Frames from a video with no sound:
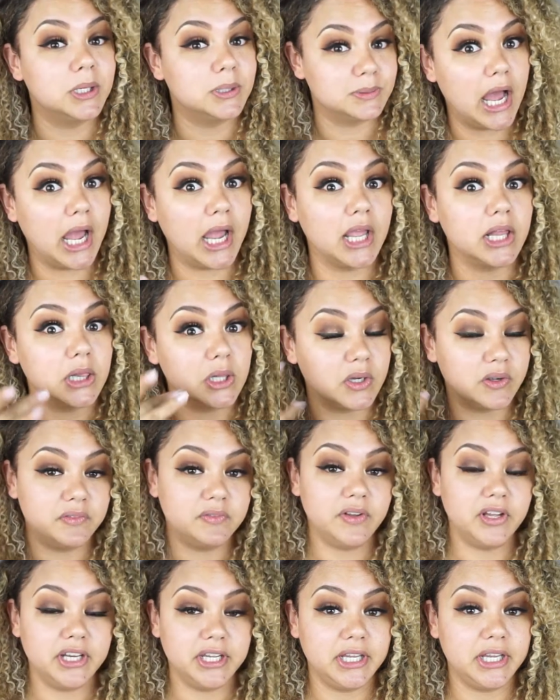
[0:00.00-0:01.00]
I look
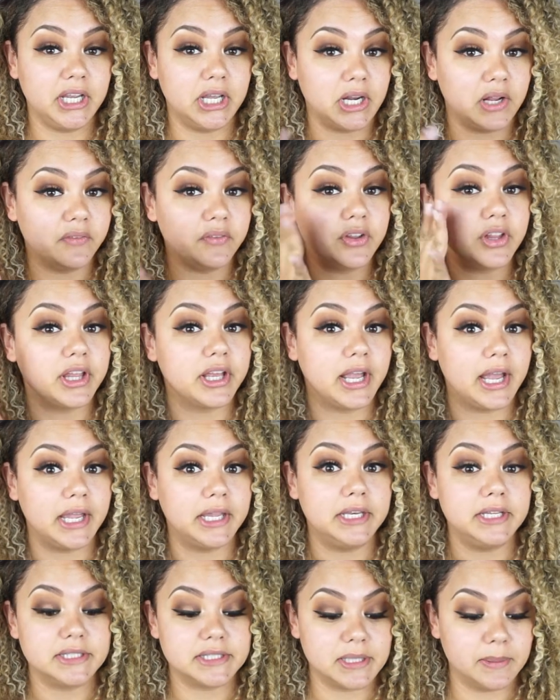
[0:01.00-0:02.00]
funny and I feel like
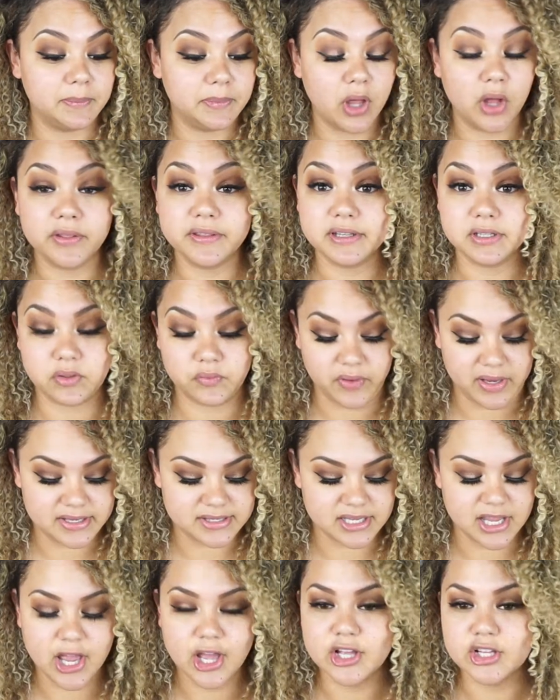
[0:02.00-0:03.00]
I need something on this face.